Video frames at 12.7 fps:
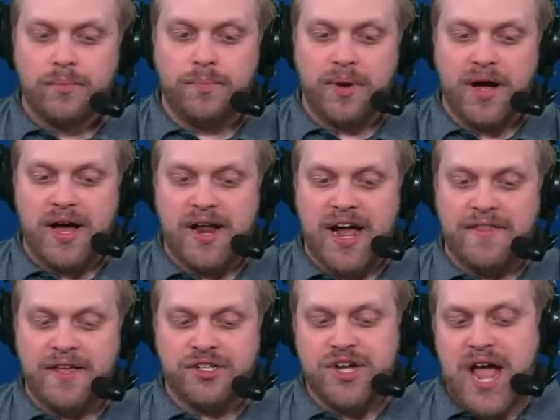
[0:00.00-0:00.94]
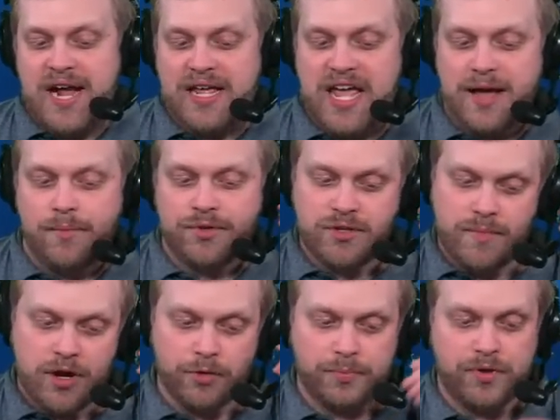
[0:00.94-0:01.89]
But I think Jack Campbell's a
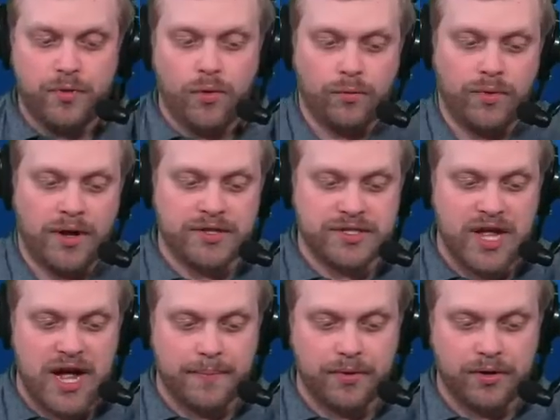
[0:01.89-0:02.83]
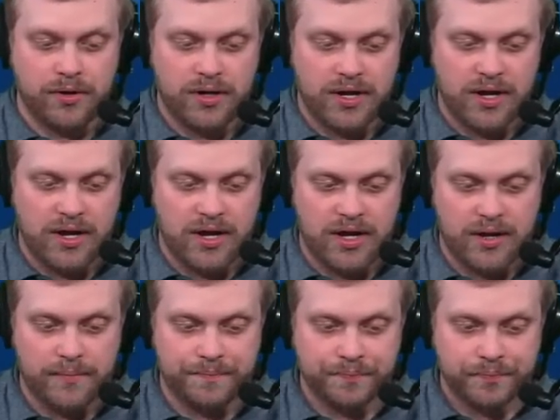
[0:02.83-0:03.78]
better pure run stopper.
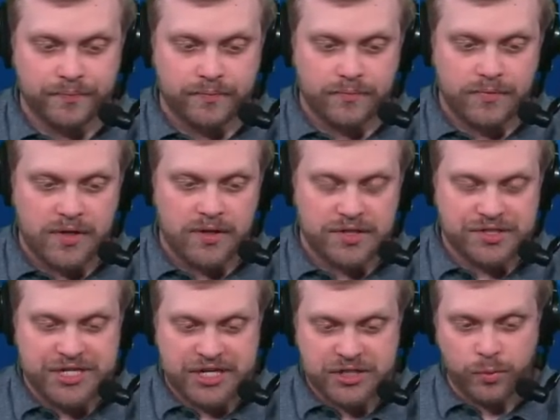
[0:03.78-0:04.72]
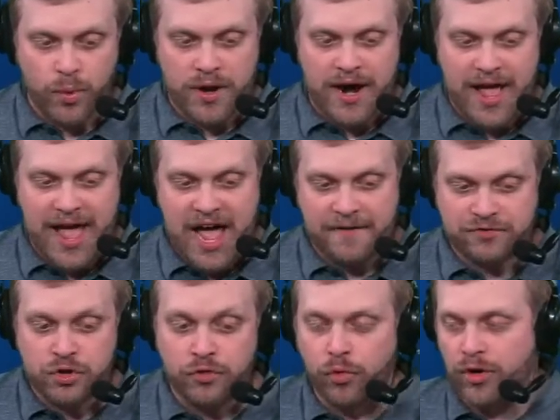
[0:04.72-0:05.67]
Um, six one and a half,
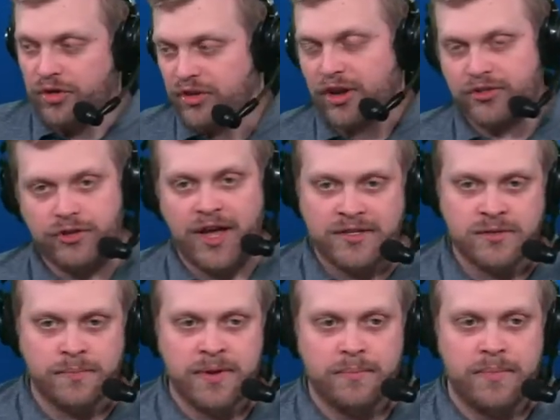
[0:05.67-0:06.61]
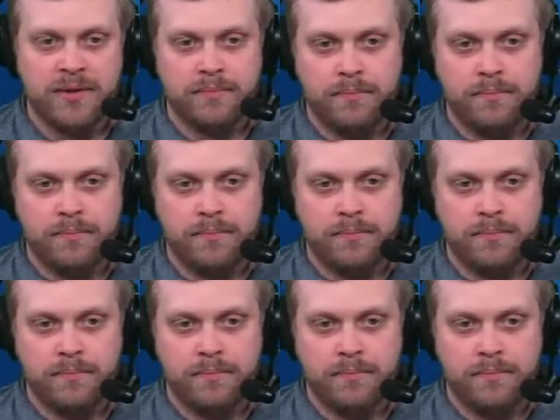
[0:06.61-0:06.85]
two forty six. So yeah, he's a big, big,